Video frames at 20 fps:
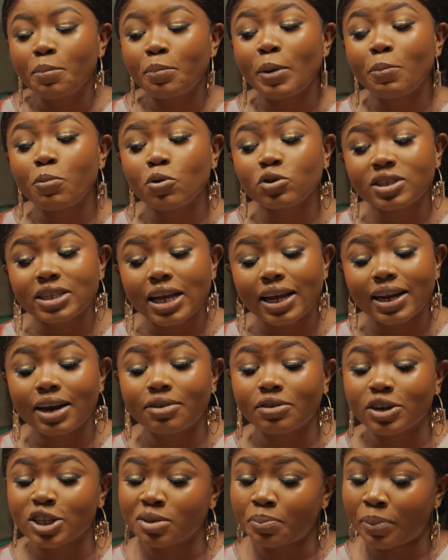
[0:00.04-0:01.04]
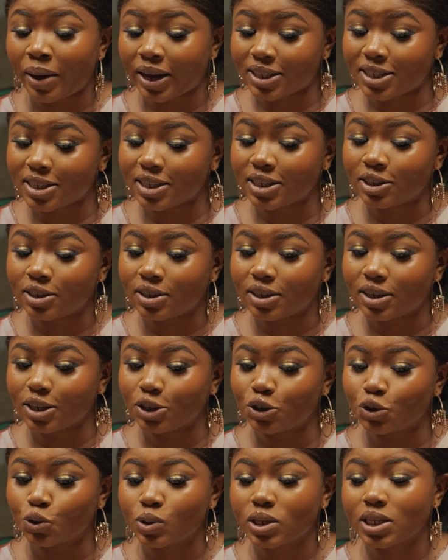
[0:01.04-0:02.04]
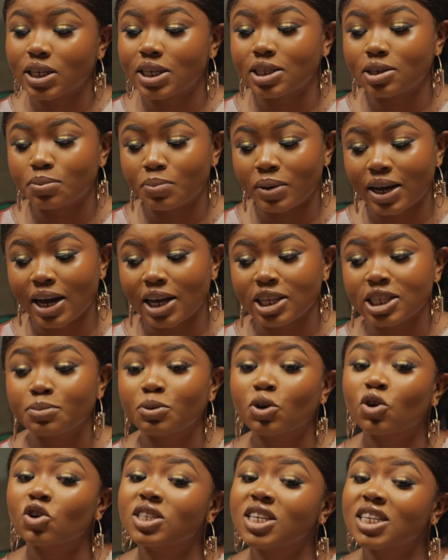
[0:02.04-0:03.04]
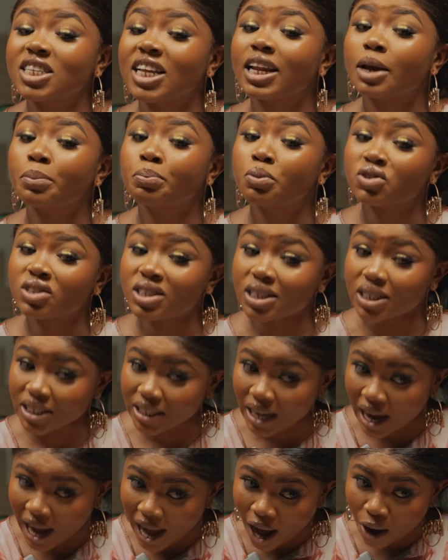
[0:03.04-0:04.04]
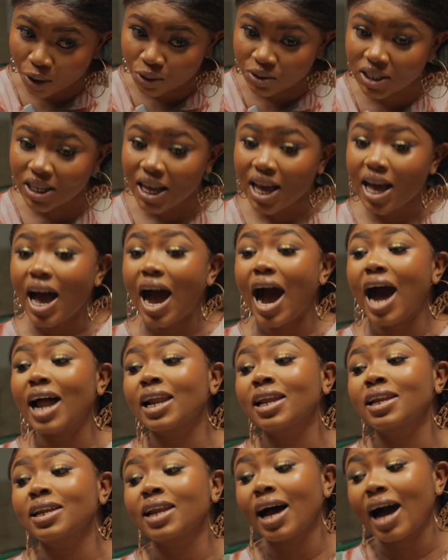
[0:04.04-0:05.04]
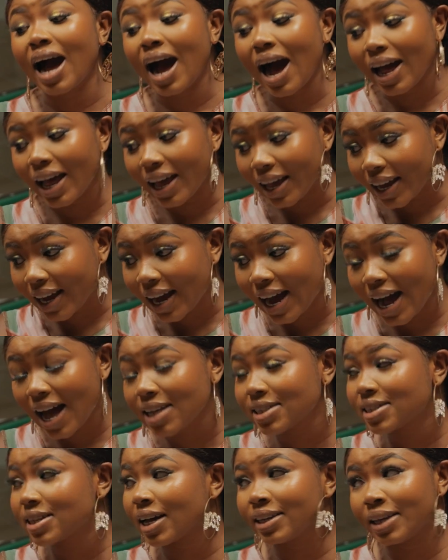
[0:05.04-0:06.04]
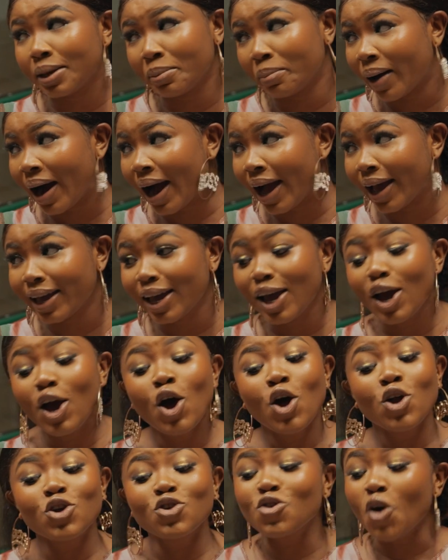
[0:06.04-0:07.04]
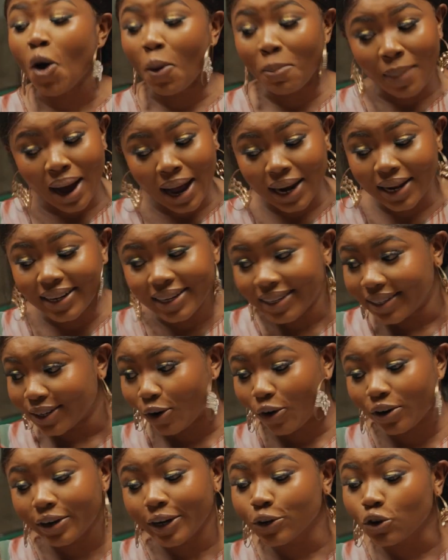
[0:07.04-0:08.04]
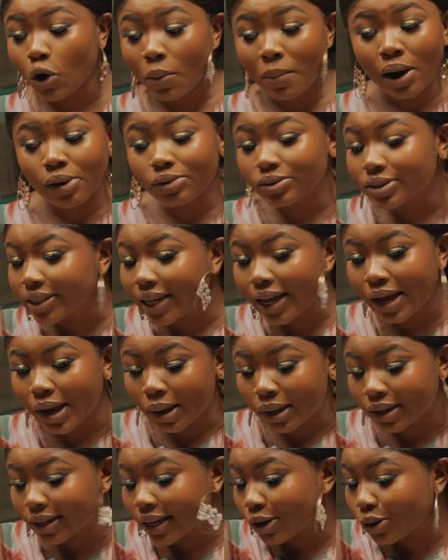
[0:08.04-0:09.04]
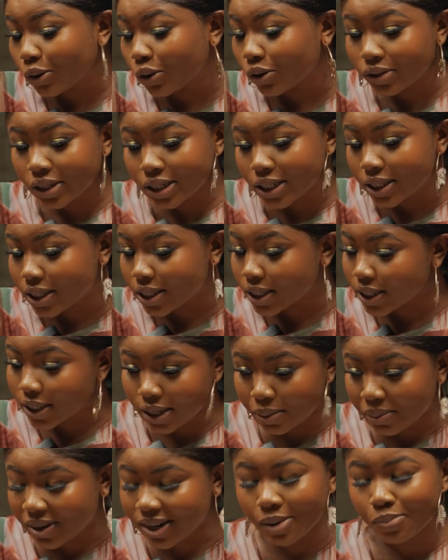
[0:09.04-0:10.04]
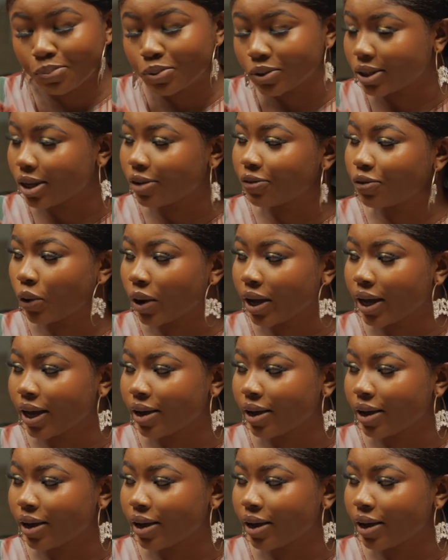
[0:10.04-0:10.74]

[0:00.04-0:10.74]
people started respecting, skit makers because they started posting their house and cars that they buy. Normally, on a normal day, they don't go really think, say, make them put them for